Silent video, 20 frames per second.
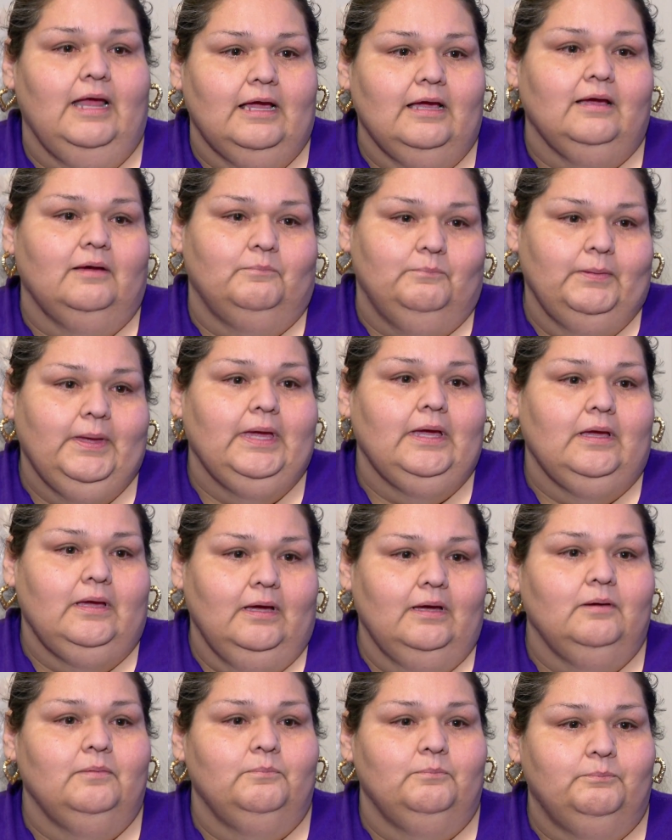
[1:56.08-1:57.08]
a big
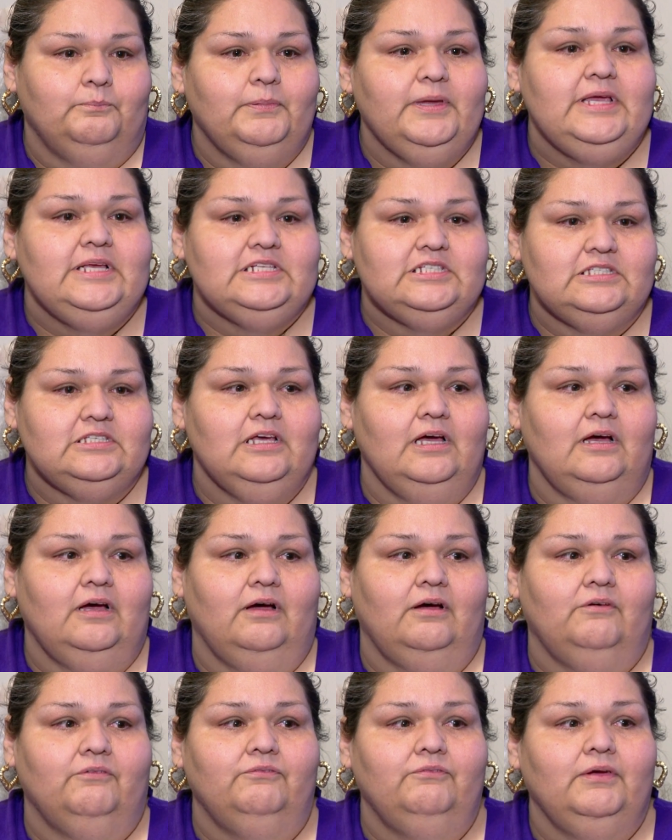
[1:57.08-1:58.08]
piece
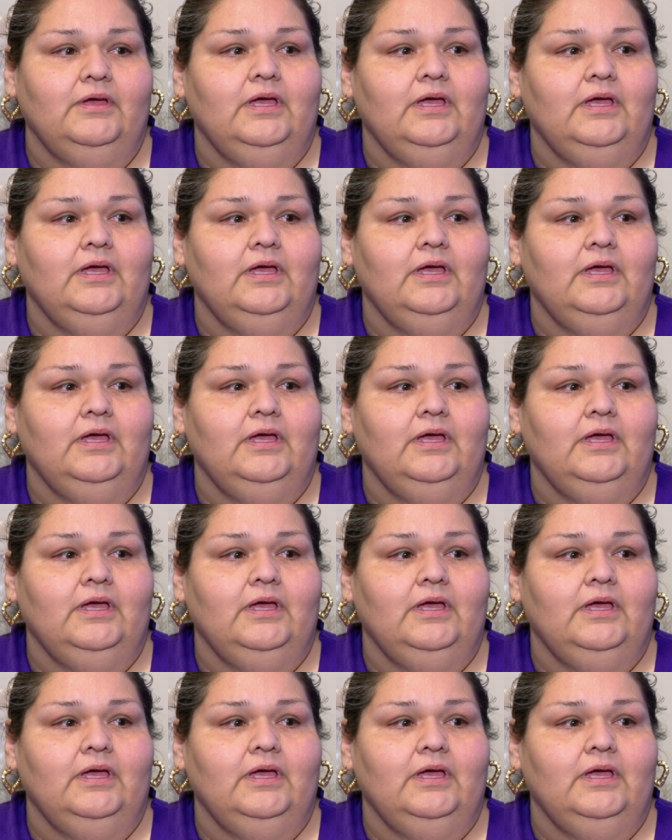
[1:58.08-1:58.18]
of